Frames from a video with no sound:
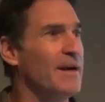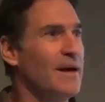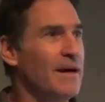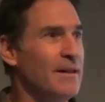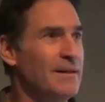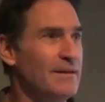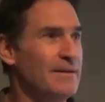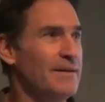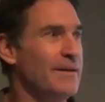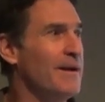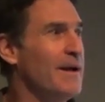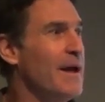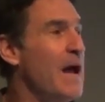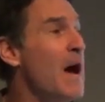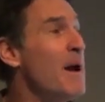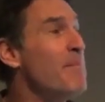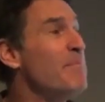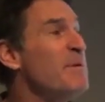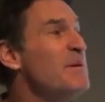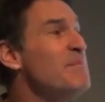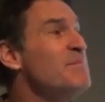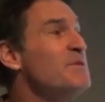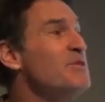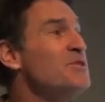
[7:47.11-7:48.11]
color
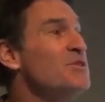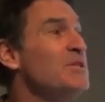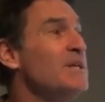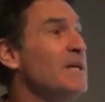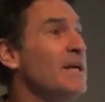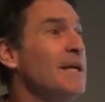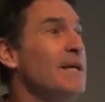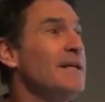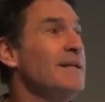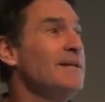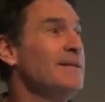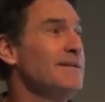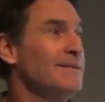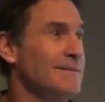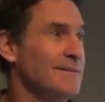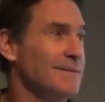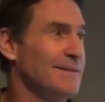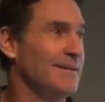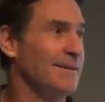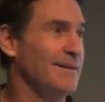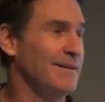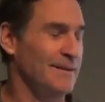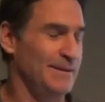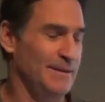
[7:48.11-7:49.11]
copy machine,
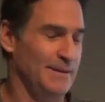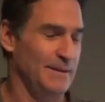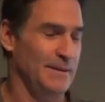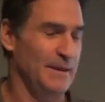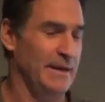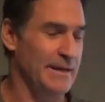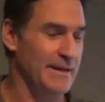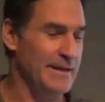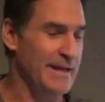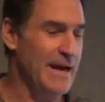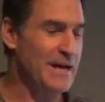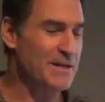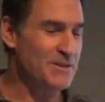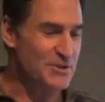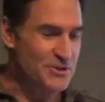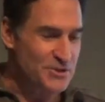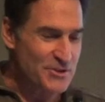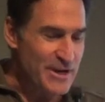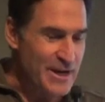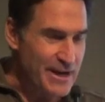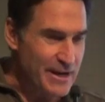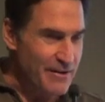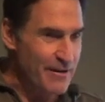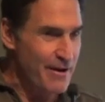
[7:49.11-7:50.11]
National
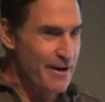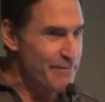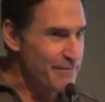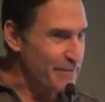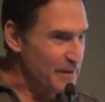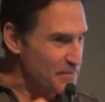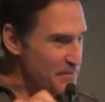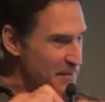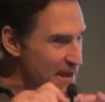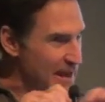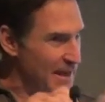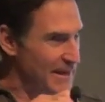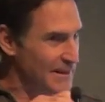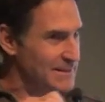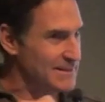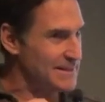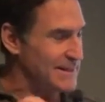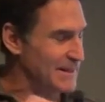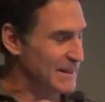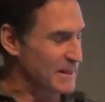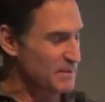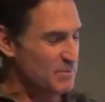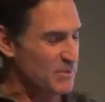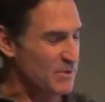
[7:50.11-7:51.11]
Geographic
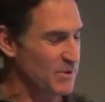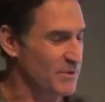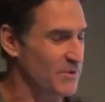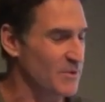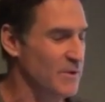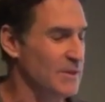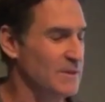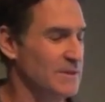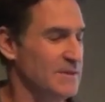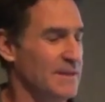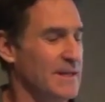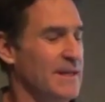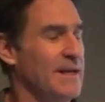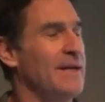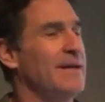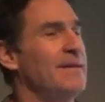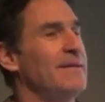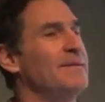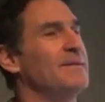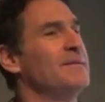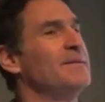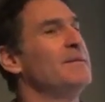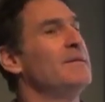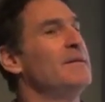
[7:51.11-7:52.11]
magazine. I put it all
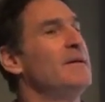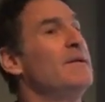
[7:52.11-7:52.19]
together.